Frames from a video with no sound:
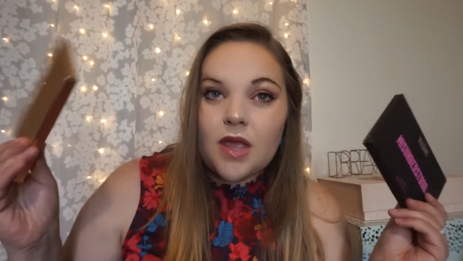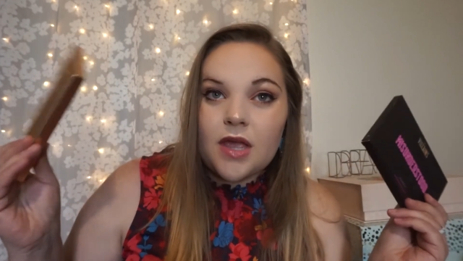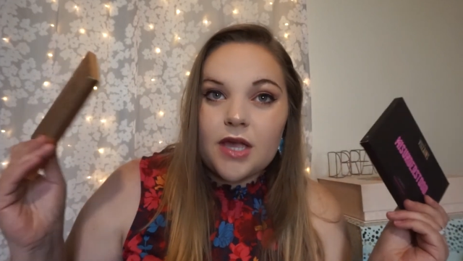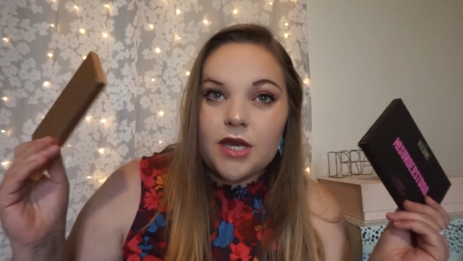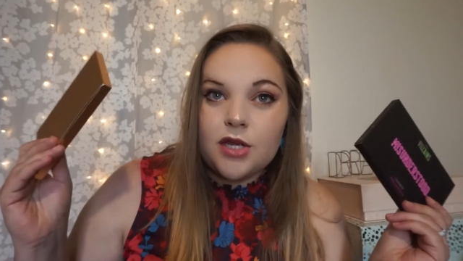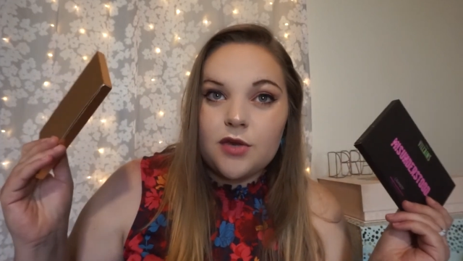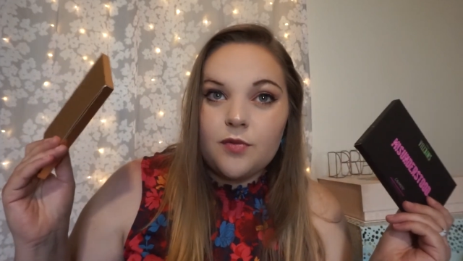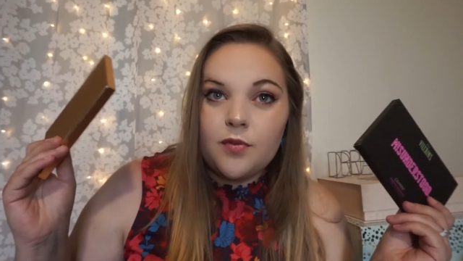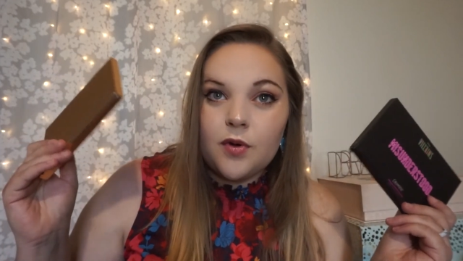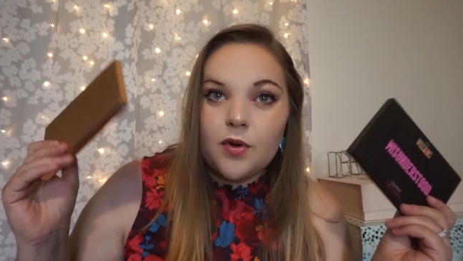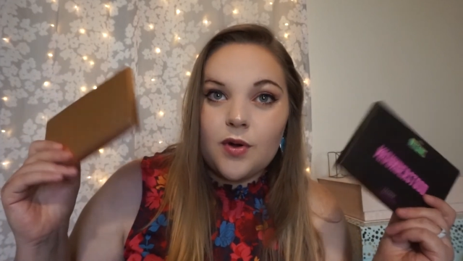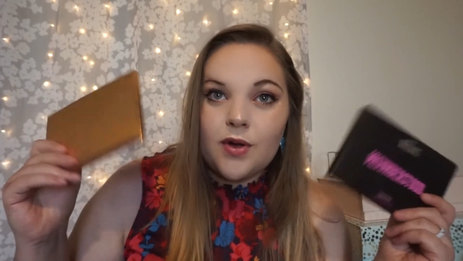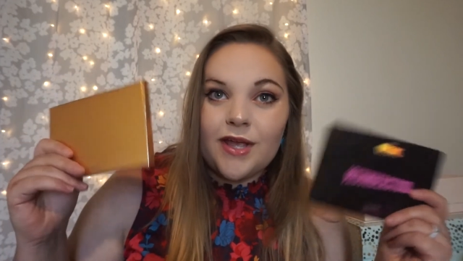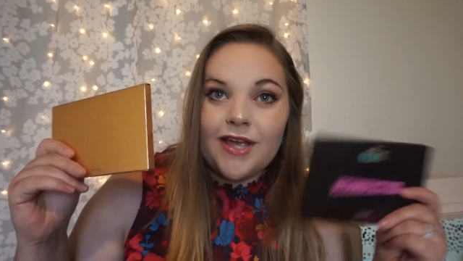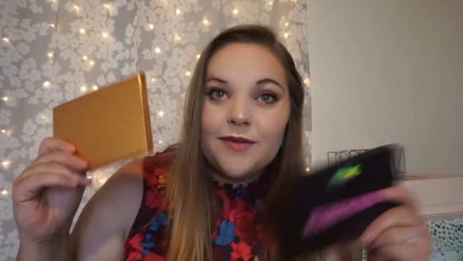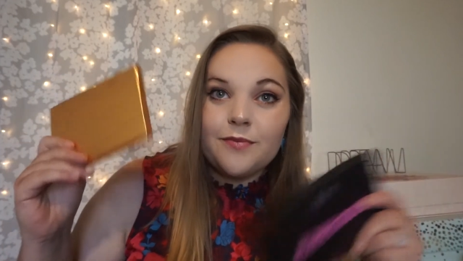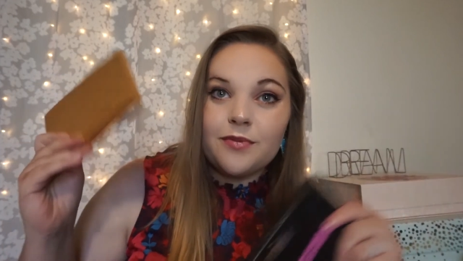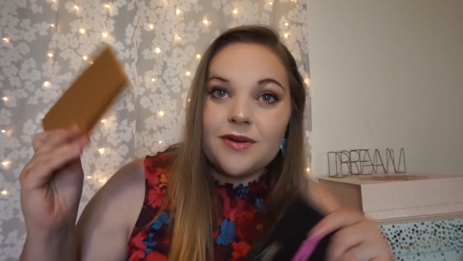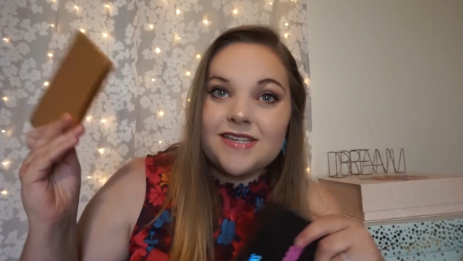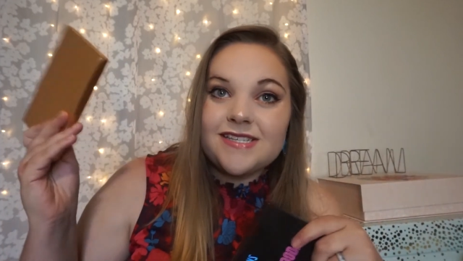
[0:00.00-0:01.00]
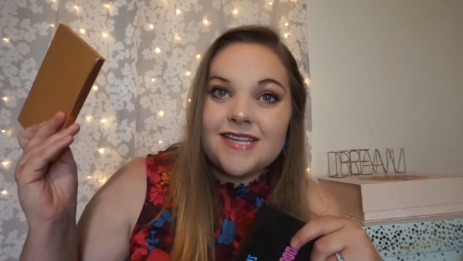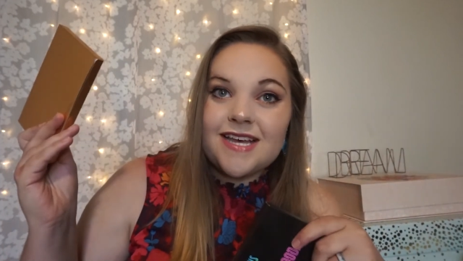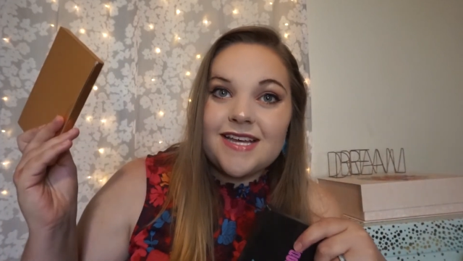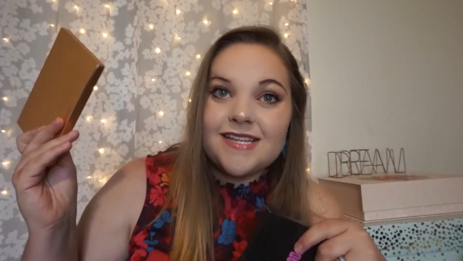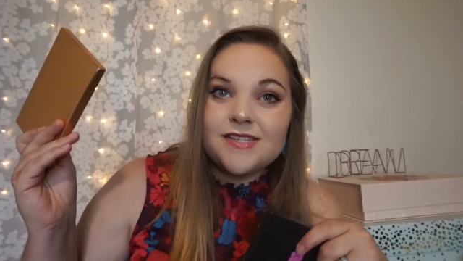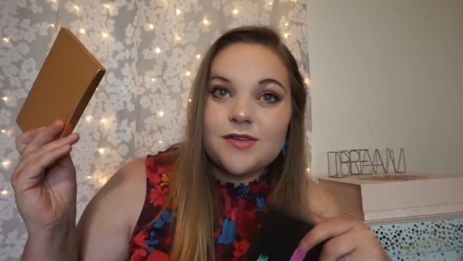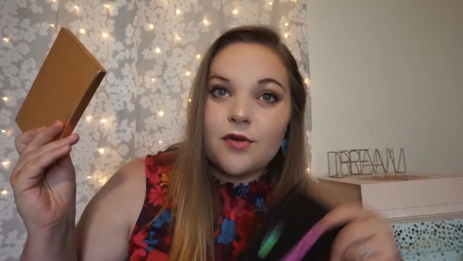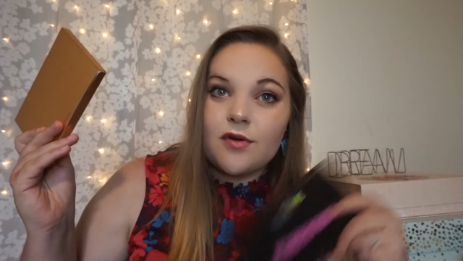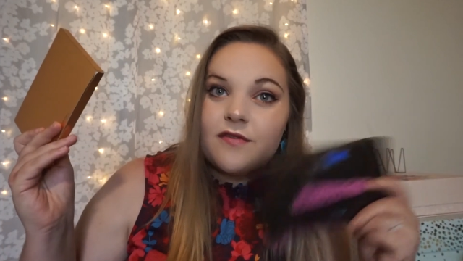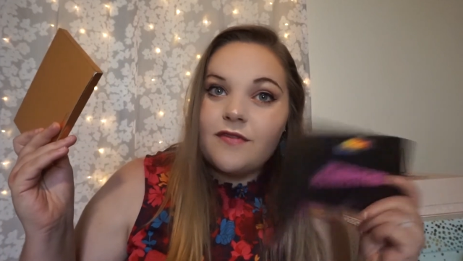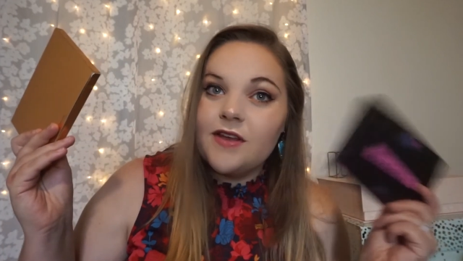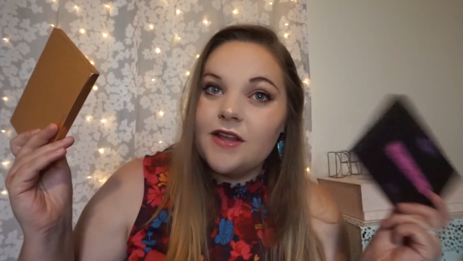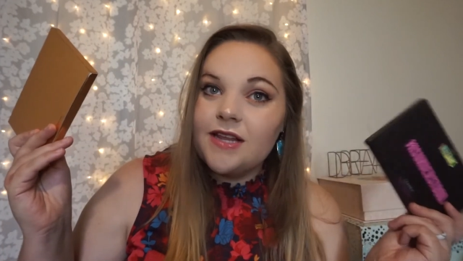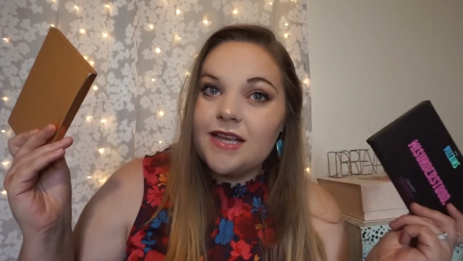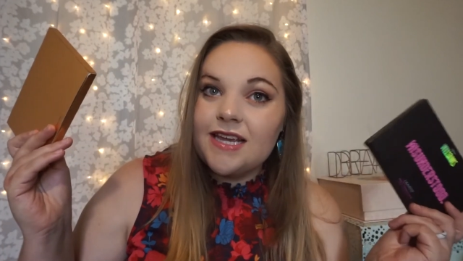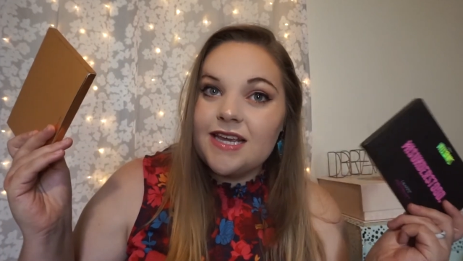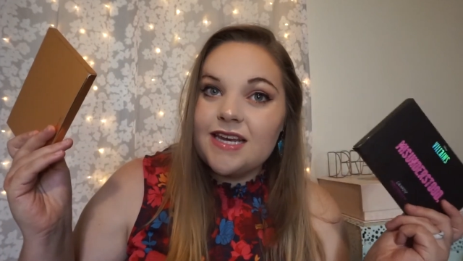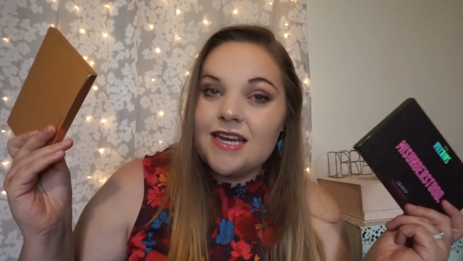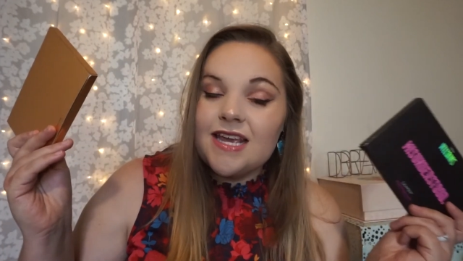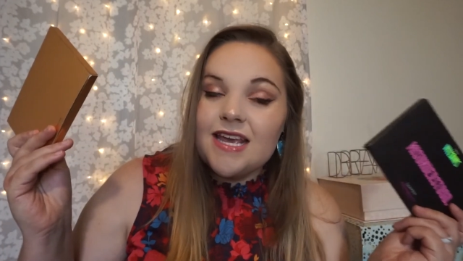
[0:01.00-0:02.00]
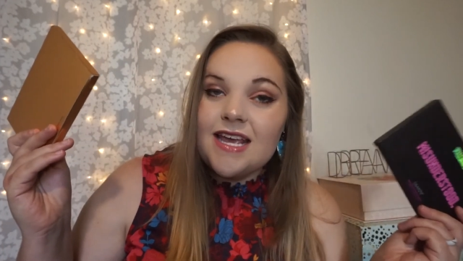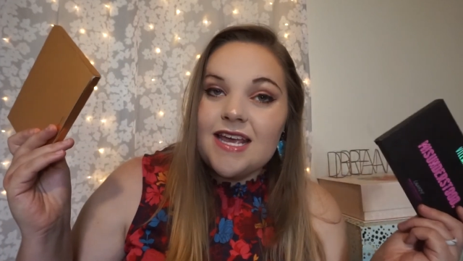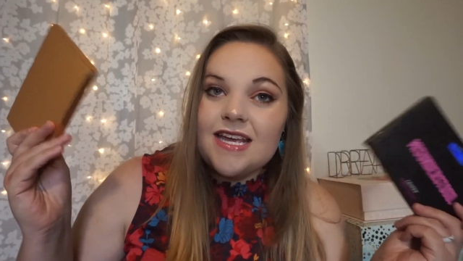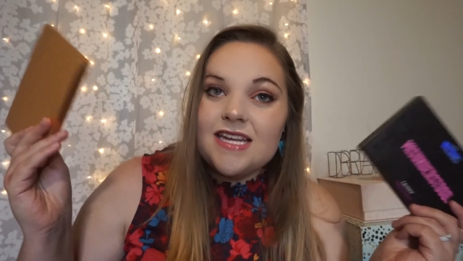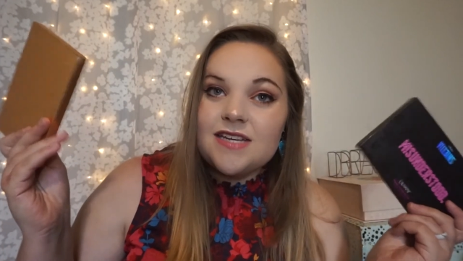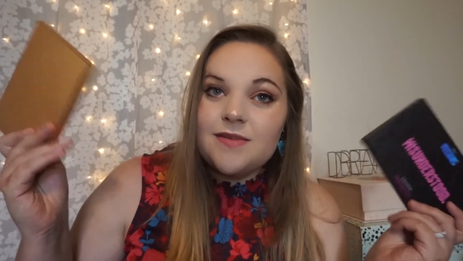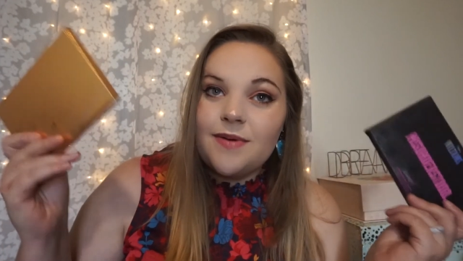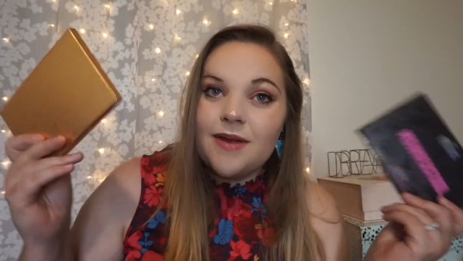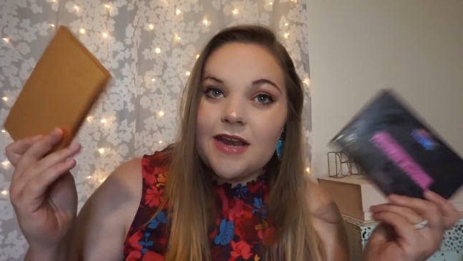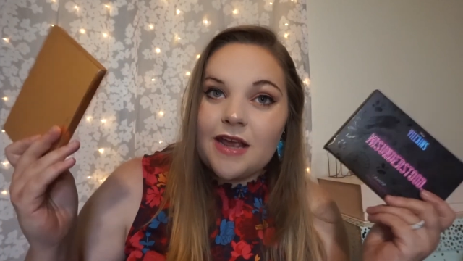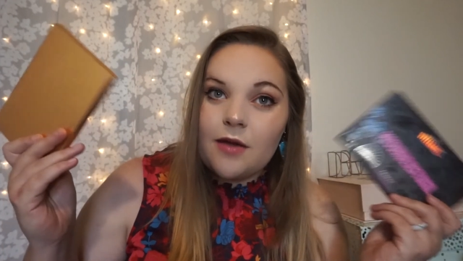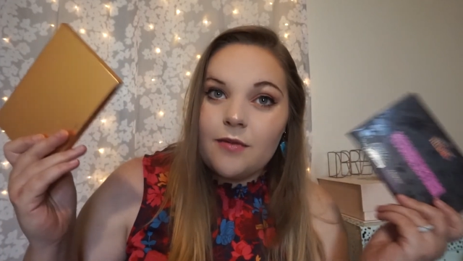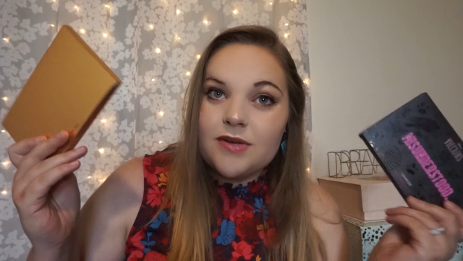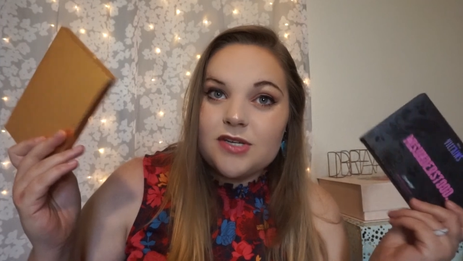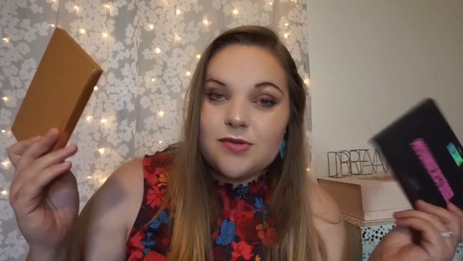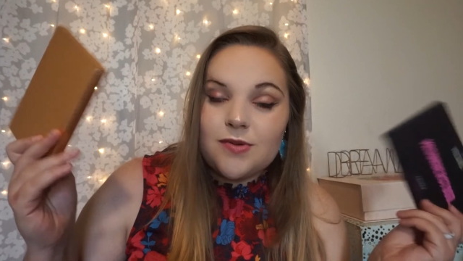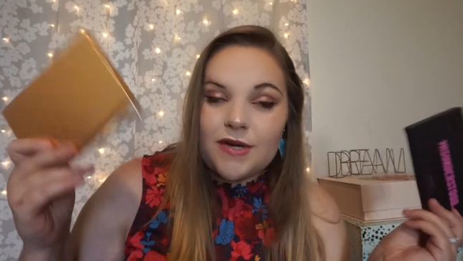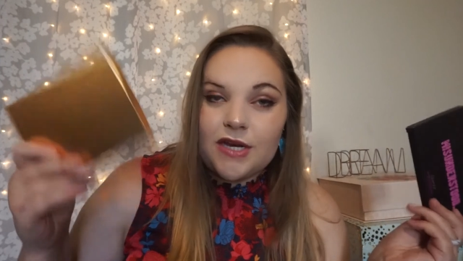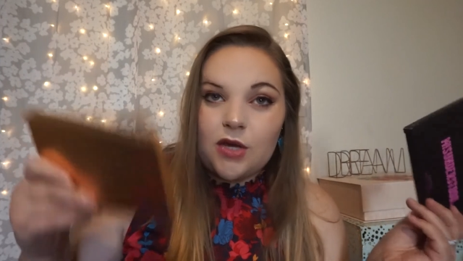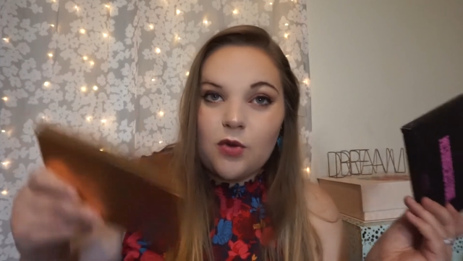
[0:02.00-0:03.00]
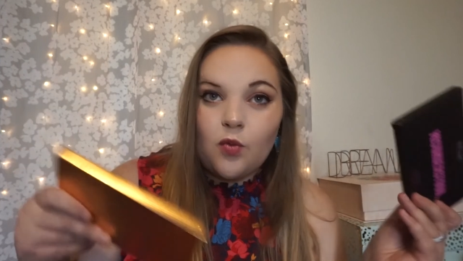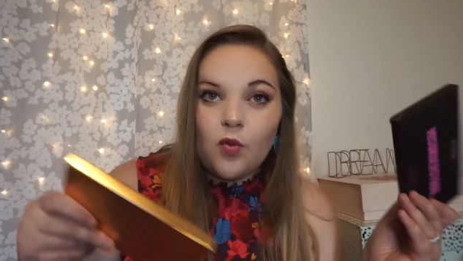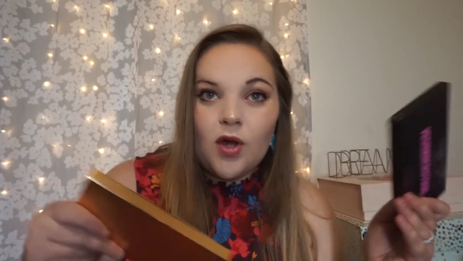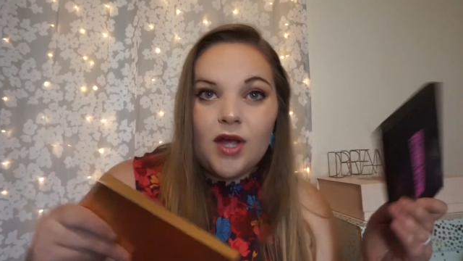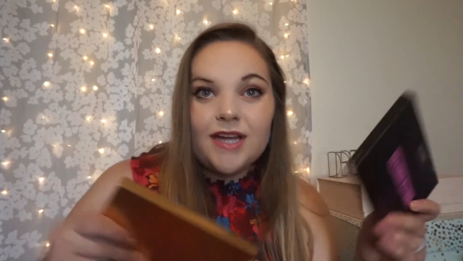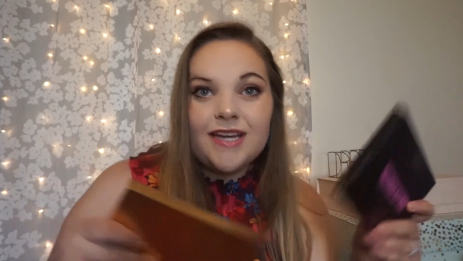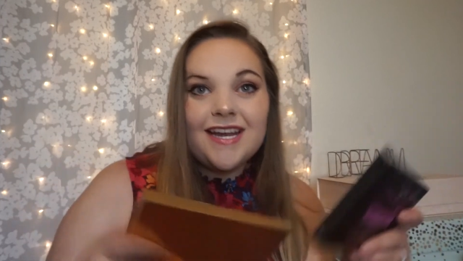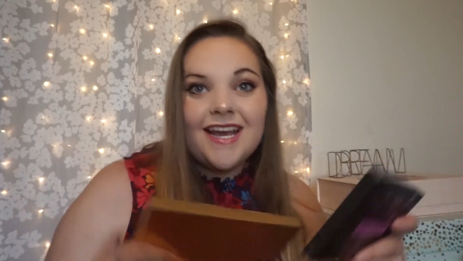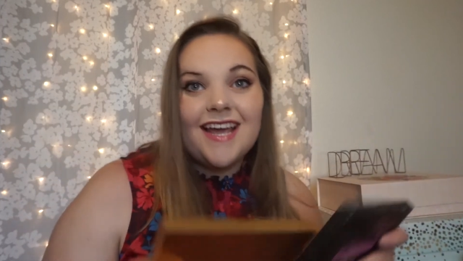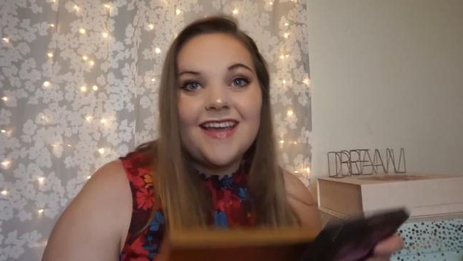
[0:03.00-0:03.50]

and you put princess or villain depending on which one you want,